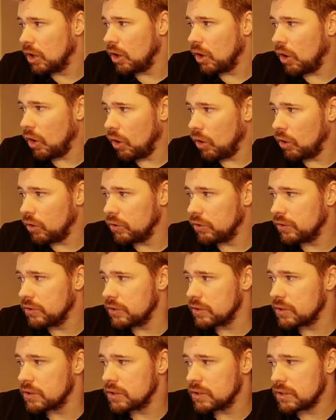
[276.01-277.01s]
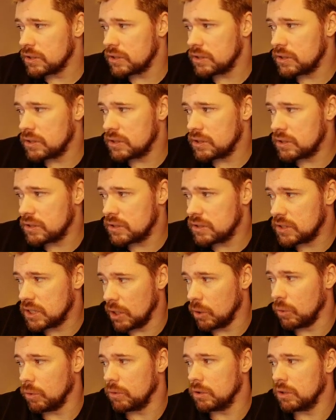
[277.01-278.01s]
on
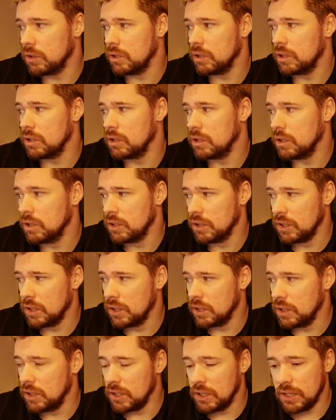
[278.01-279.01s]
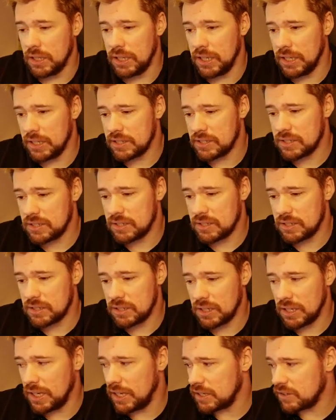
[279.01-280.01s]
tilt. It's
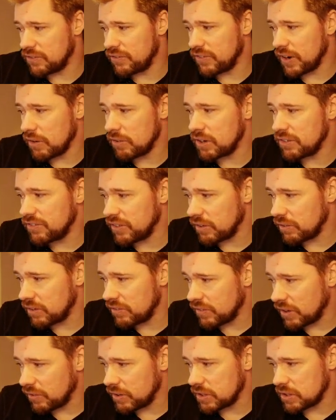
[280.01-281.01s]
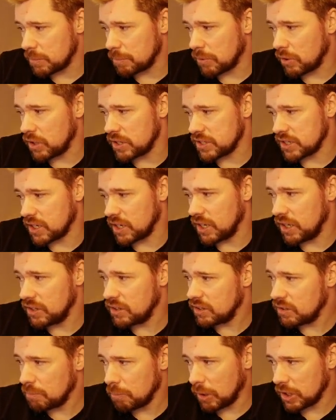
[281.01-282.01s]
it's very very very surprising,
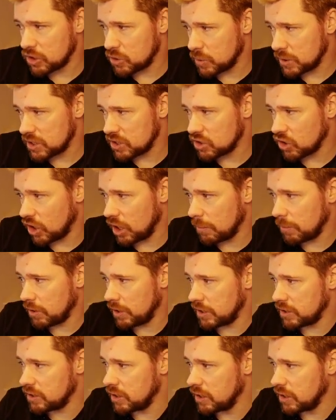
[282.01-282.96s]
and my Twitter timeline.